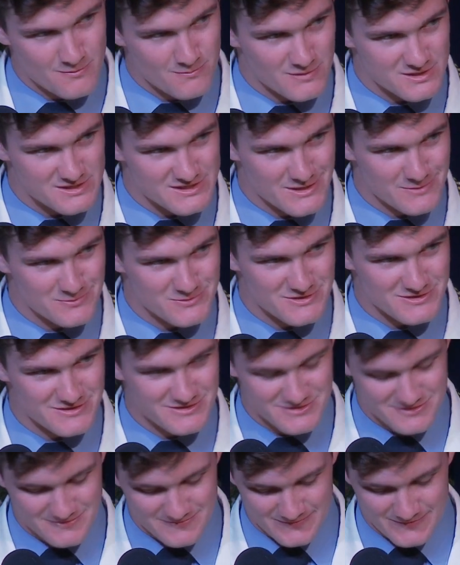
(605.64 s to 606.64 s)
My
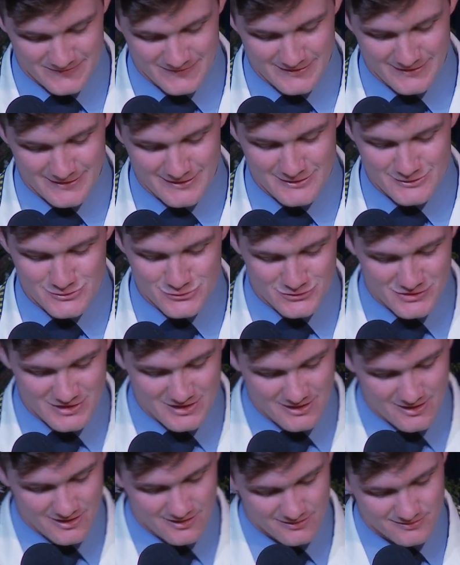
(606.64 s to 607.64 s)
deputies,
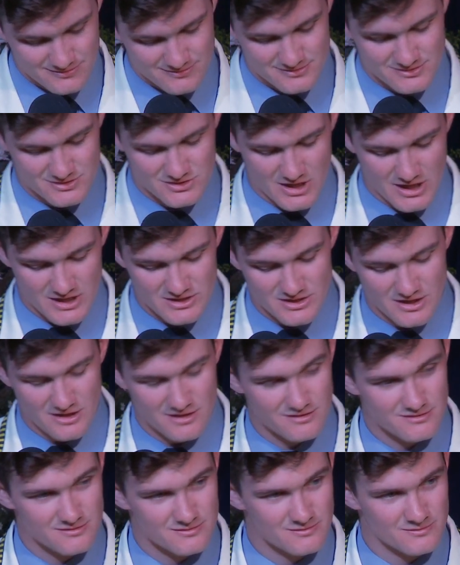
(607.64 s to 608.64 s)
Samukele,
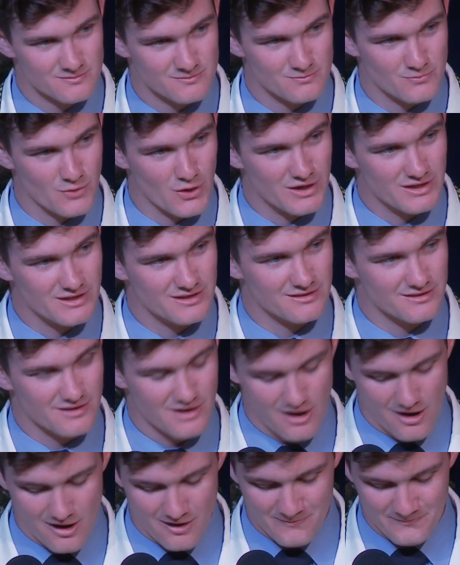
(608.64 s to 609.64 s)
JJ, Reid, and
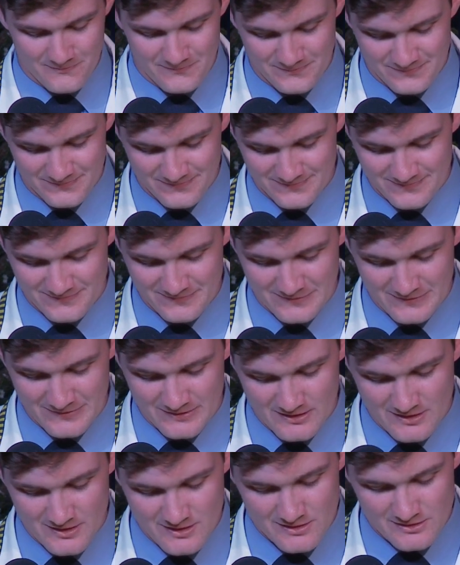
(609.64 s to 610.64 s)
Guy.
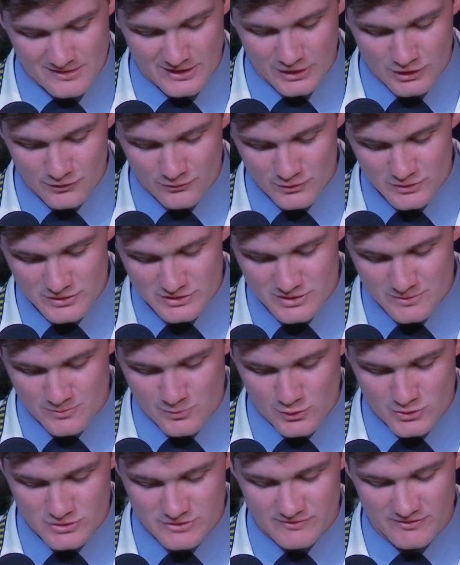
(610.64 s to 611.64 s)
Thank you for the
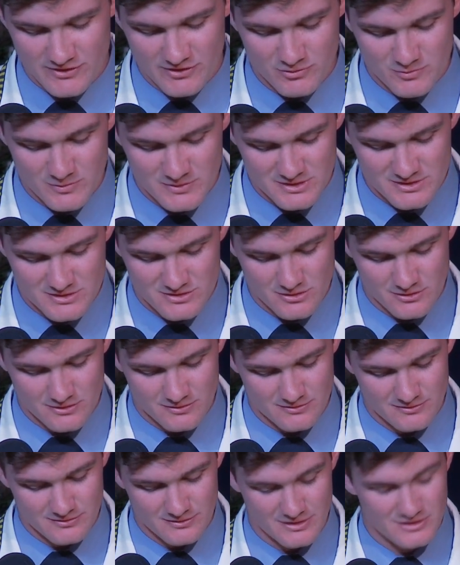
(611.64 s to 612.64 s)
support you've given me this year
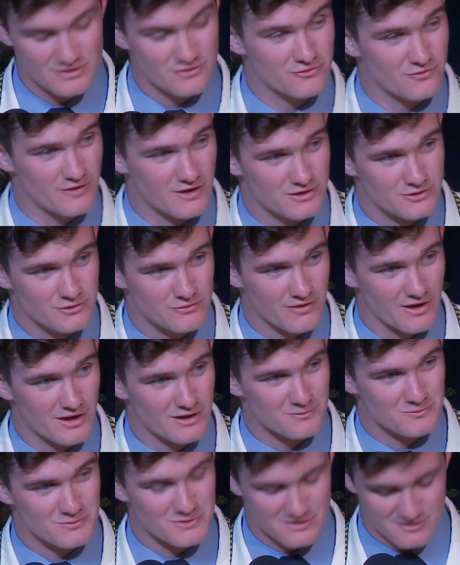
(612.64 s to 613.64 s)
and the faith you've had
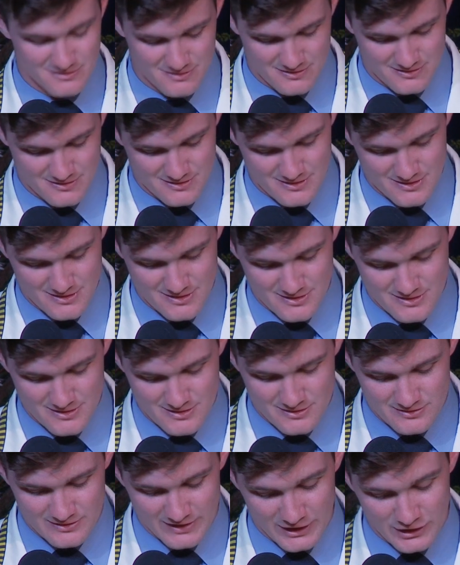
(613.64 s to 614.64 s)
in me.
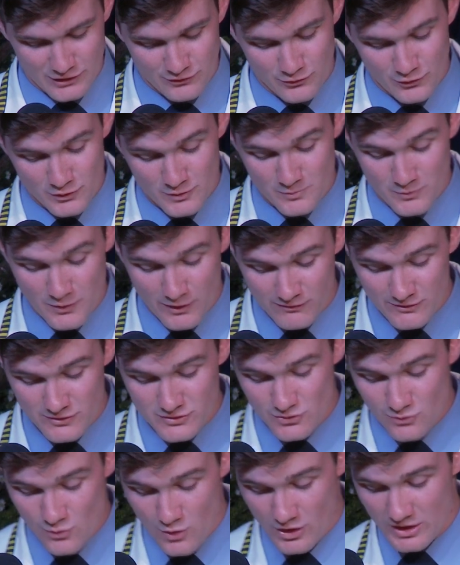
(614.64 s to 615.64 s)
Thank you for the
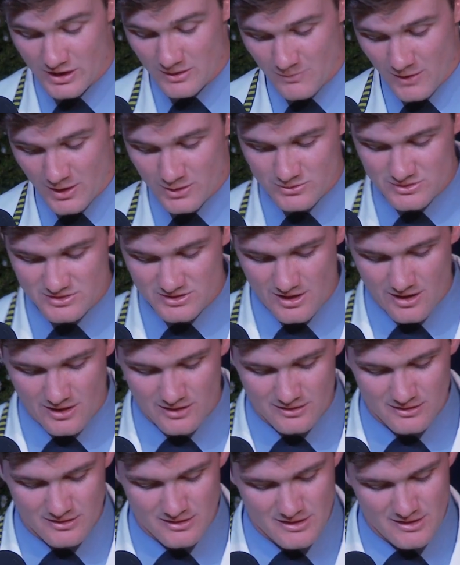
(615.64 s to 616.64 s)
privilege of working by your
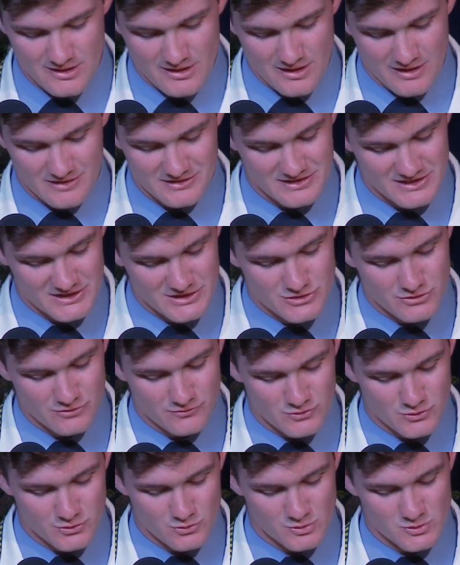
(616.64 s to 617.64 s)
side and that each
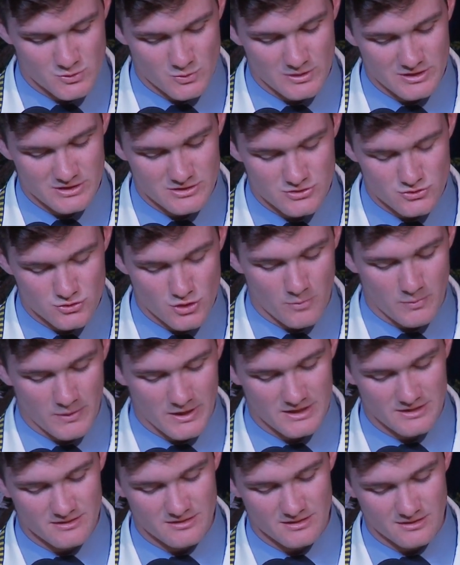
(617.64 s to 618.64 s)
of you was willing to drop
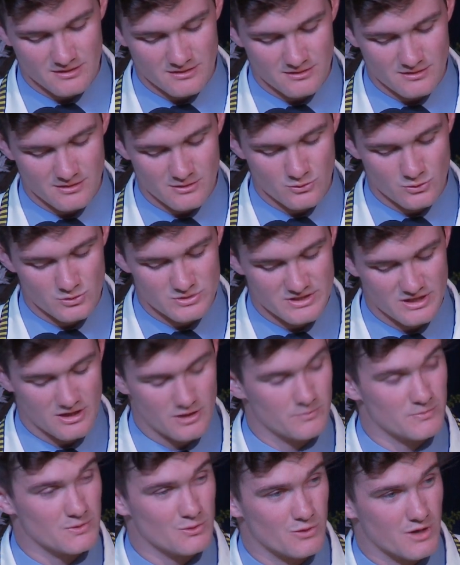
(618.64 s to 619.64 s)
anything in order to
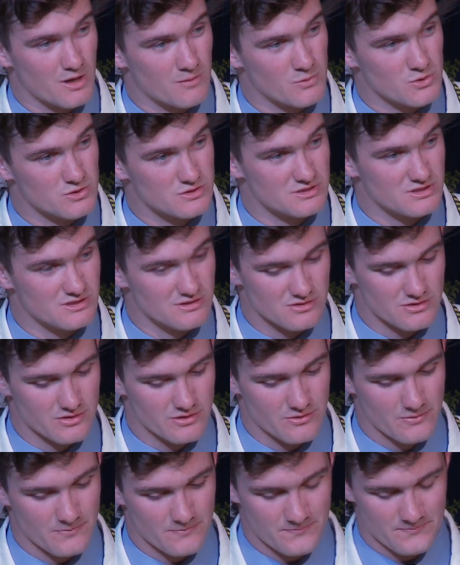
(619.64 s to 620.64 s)
help me when I most needed
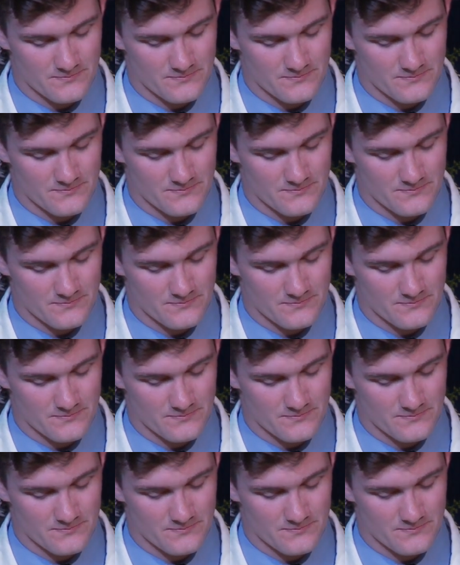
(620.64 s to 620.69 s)
it.